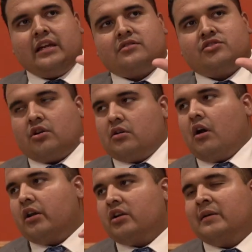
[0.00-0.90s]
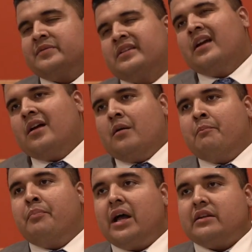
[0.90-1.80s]
get certain audio clips,
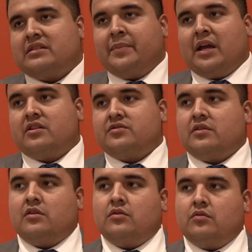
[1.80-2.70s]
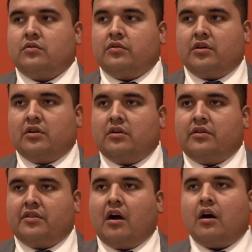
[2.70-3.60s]
but to be honest with you, the